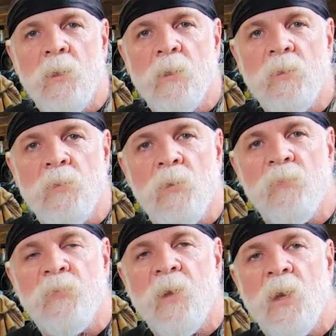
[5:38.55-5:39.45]
Hit the
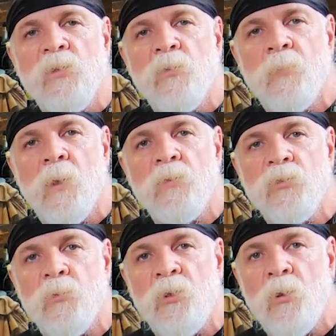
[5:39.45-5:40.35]
notification bell
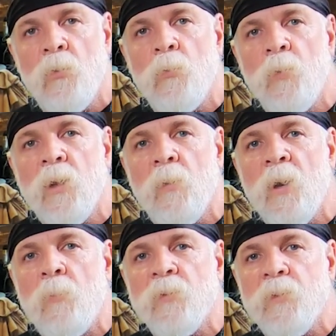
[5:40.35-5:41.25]
so you know when we come
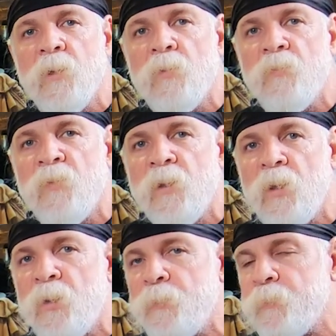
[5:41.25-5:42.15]
out with another
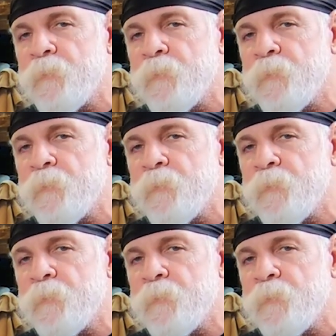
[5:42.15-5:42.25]
video.